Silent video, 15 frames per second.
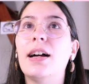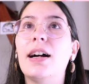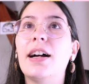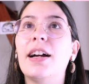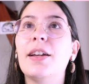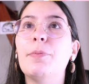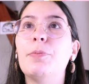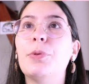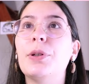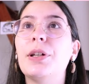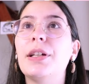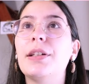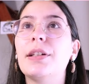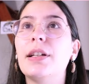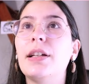I put
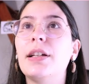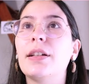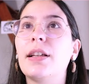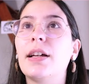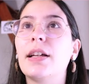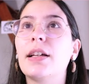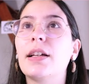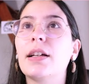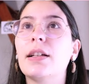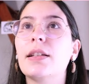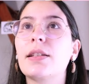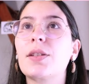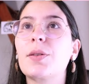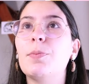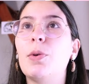it in like a
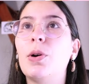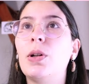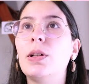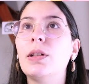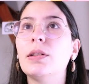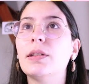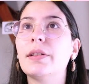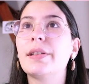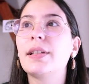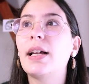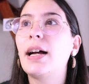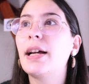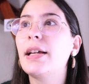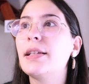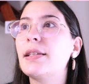small
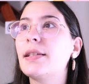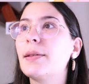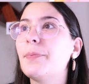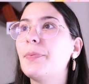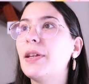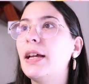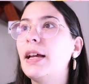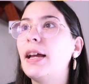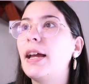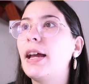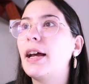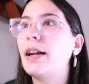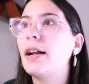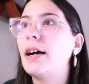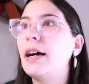size
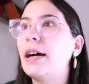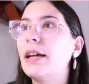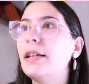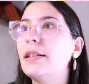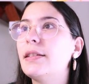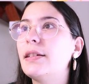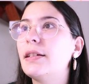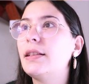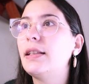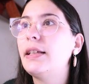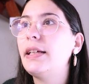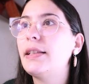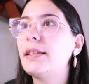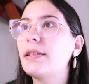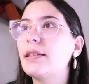and I
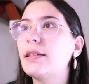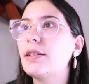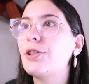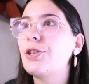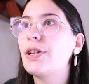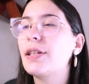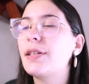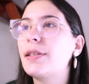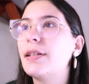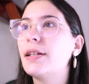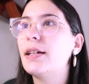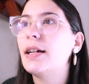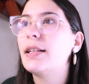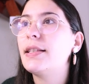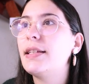delete just
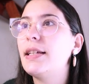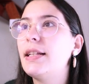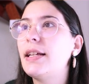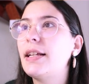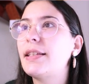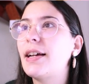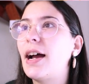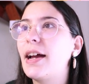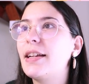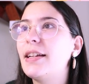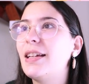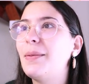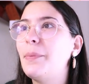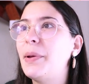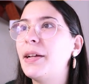a teeny
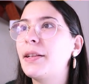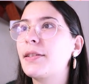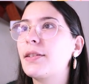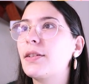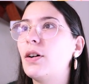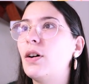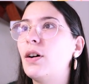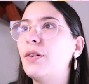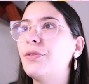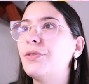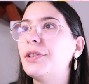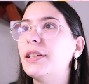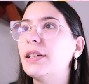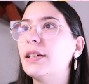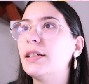tiny bit of
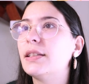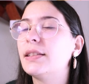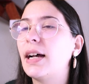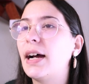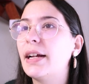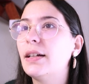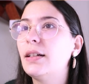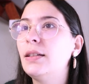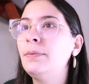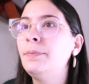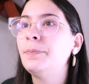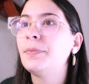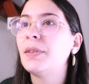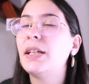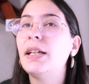the title.